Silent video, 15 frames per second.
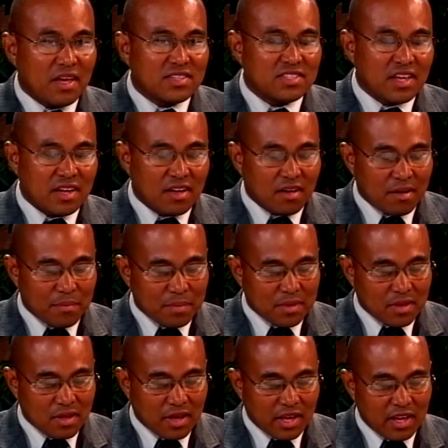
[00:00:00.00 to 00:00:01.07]
and
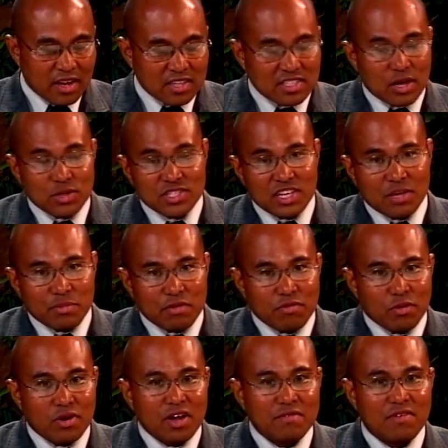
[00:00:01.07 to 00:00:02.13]
again, as I was saying before,
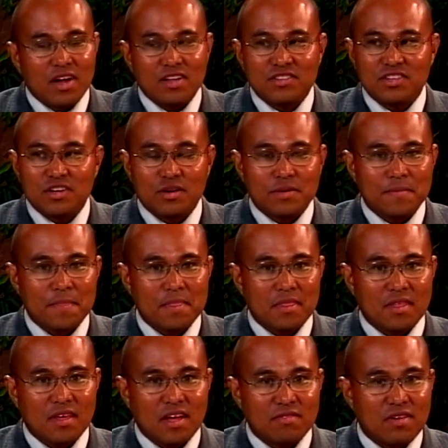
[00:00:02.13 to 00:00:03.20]
I volunteer
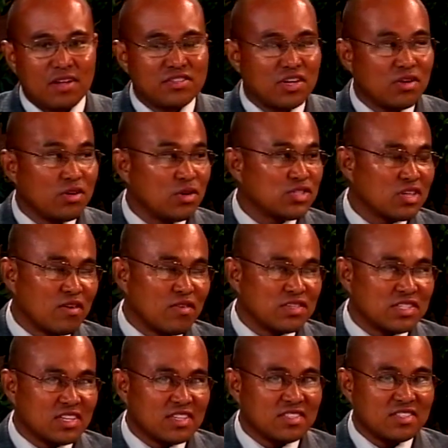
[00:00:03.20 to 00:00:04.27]
at Volunteer Legal
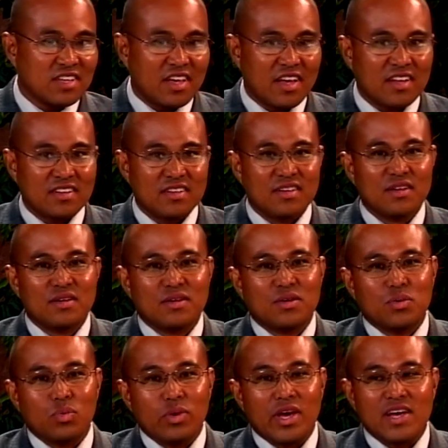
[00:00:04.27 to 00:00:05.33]
Services, and
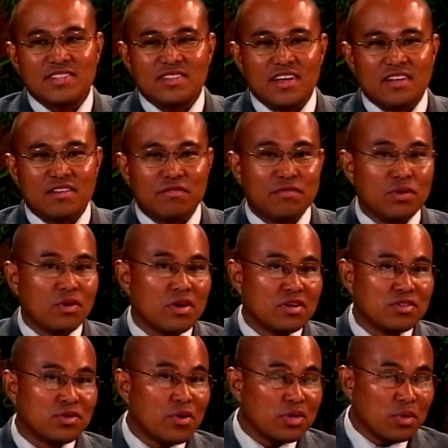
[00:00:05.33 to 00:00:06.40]
we ask that if you are an
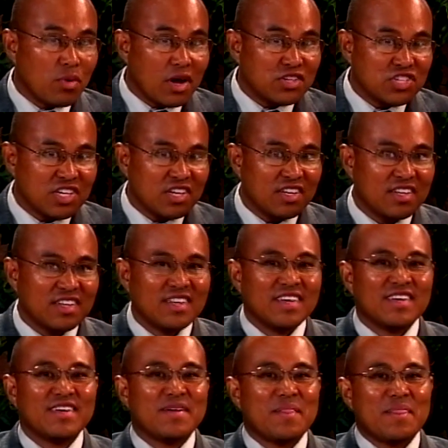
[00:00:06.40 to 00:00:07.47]
attorney watching,
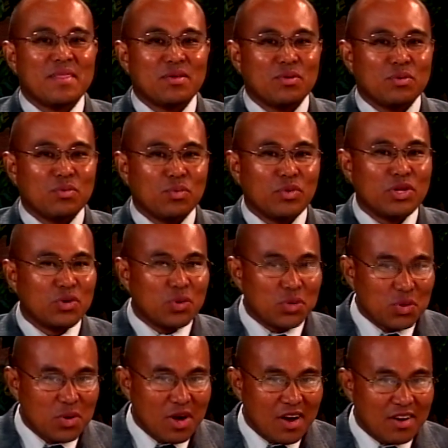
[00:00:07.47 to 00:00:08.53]
we know who you
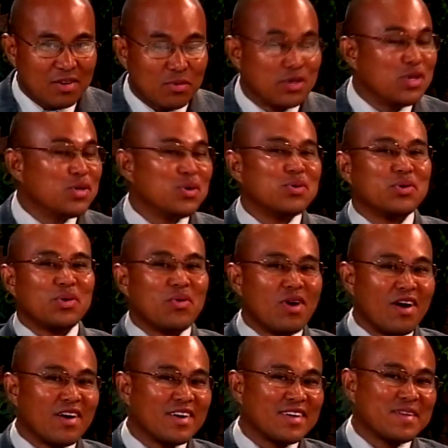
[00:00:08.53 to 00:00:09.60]
are, well, you know who you are,
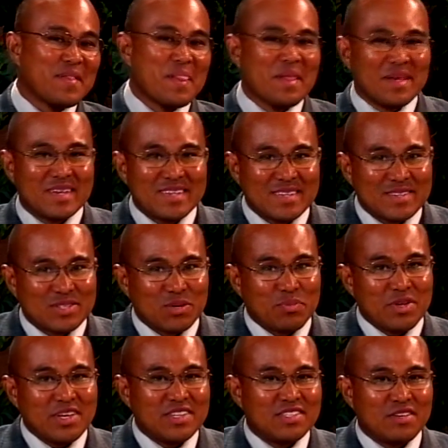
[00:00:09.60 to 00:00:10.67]
so
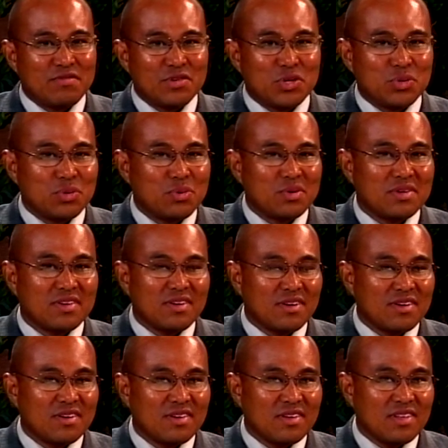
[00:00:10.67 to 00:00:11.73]
please, if you
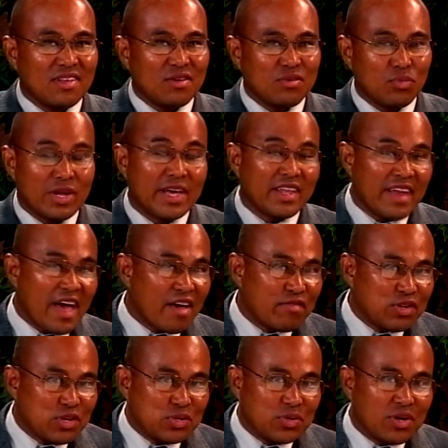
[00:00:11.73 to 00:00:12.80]
would like an avenue
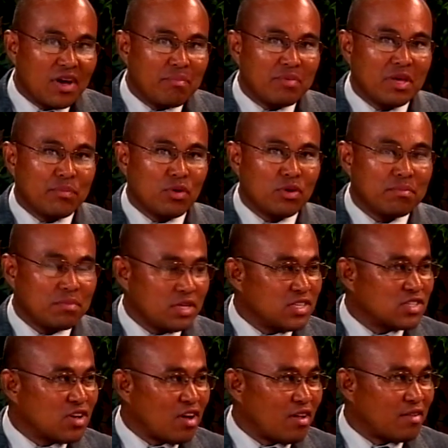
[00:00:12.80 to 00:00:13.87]
to help people, please
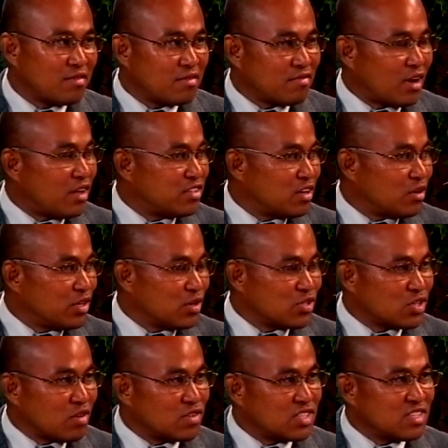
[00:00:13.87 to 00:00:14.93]
call Volunteer Legal
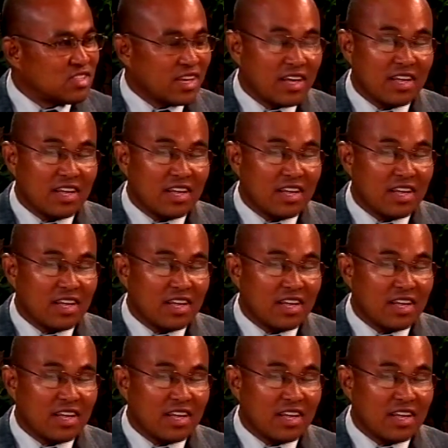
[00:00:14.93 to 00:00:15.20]
Services. Again, the